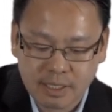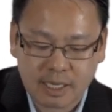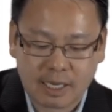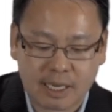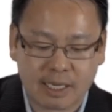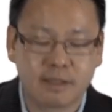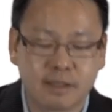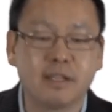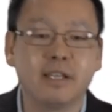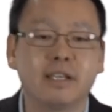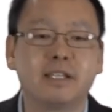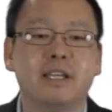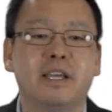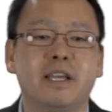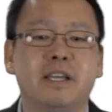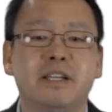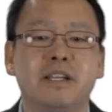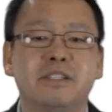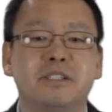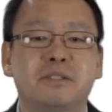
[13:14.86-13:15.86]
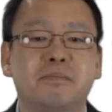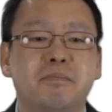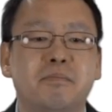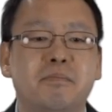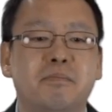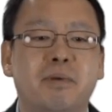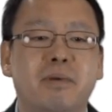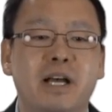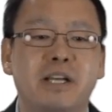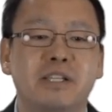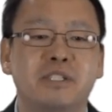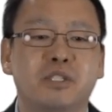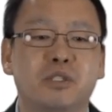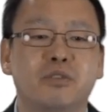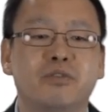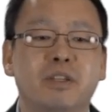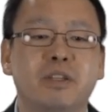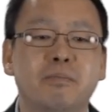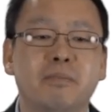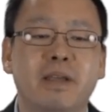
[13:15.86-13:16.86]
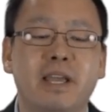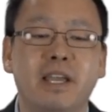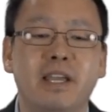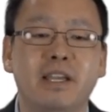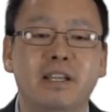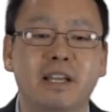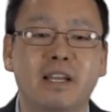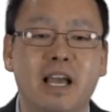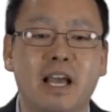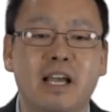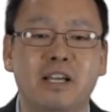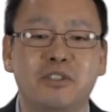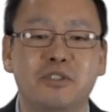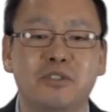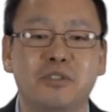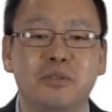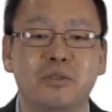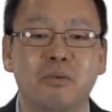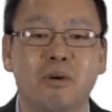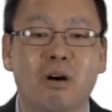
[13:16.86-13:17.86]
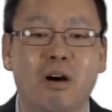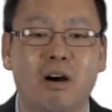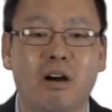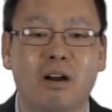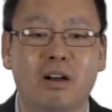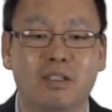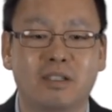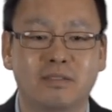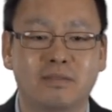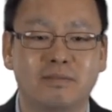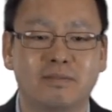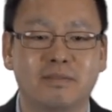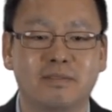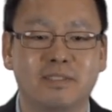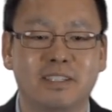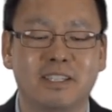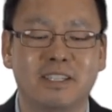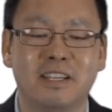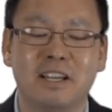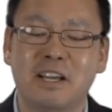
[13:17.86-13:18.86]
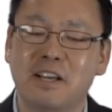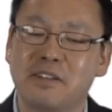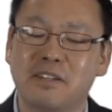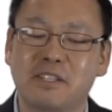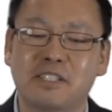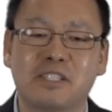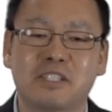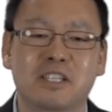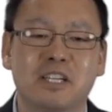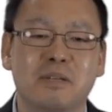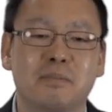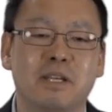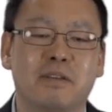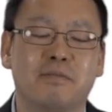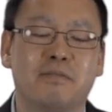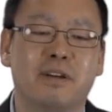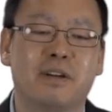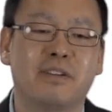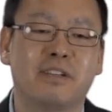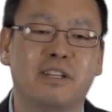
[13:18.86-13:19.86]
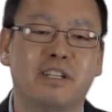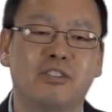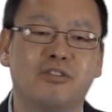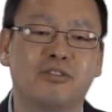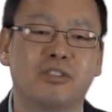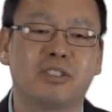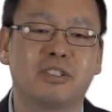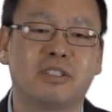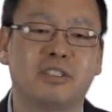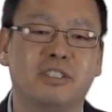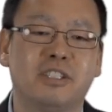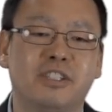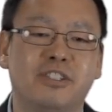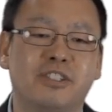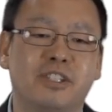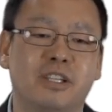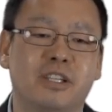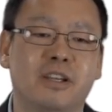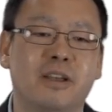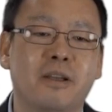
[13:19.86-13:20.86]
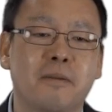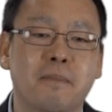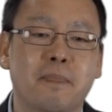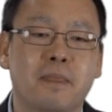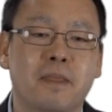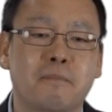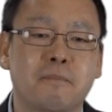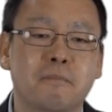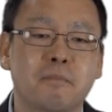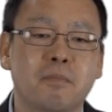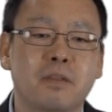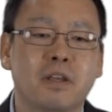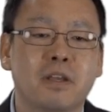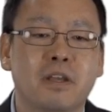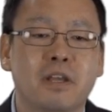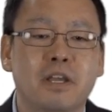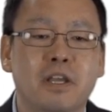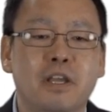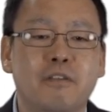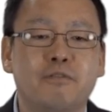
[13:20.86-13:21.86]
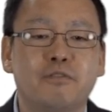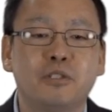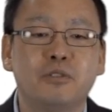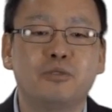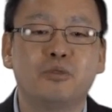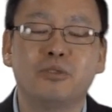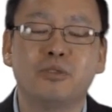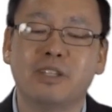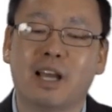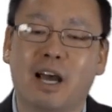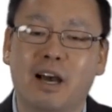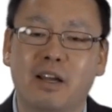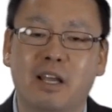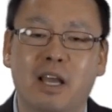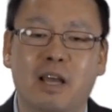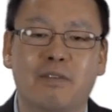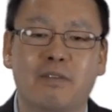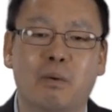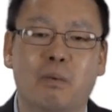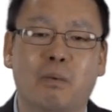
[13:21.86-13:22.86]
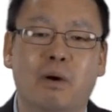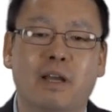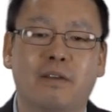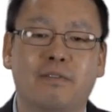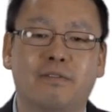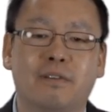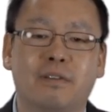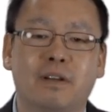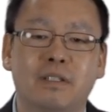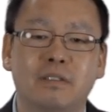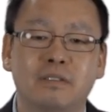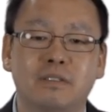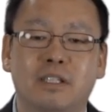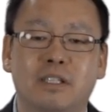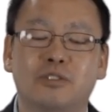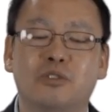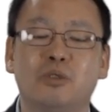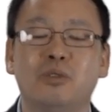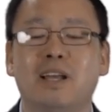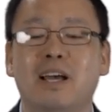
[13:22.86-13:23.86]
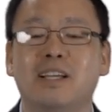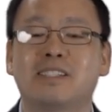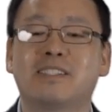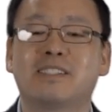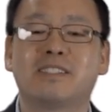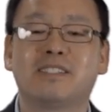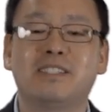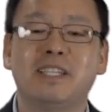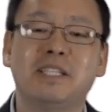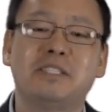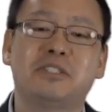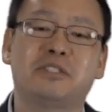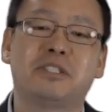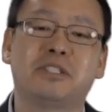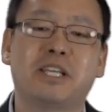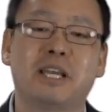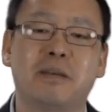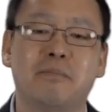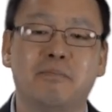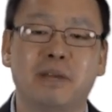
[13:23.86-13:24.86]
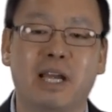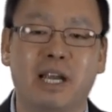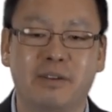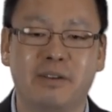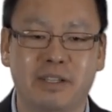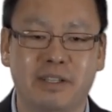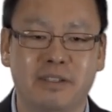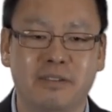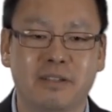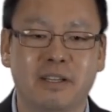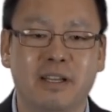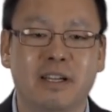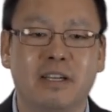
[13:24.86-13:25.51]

I think it is best to remain as you are. This is going to be a very interesting teaching. If you do not have a wife, do not seek to get married.